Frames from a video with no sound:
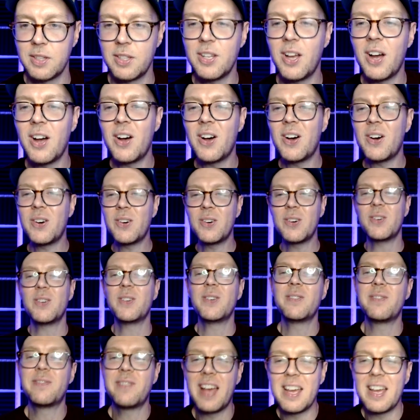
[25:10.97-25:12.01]

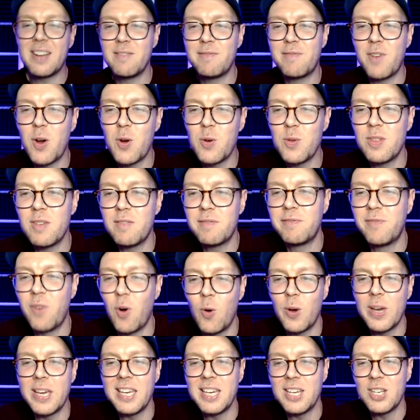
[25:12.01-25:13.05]
Oh, then vote The
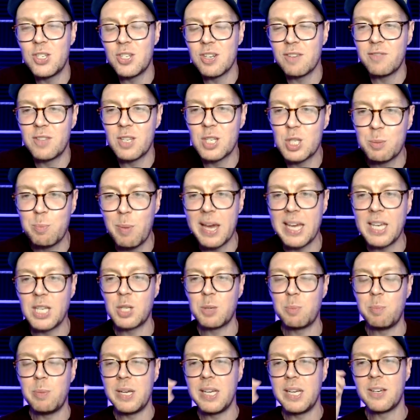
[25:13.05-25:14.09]
Voyage of the Space
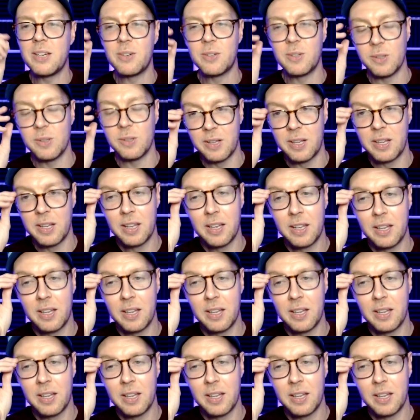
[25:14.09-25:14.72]
Beagle.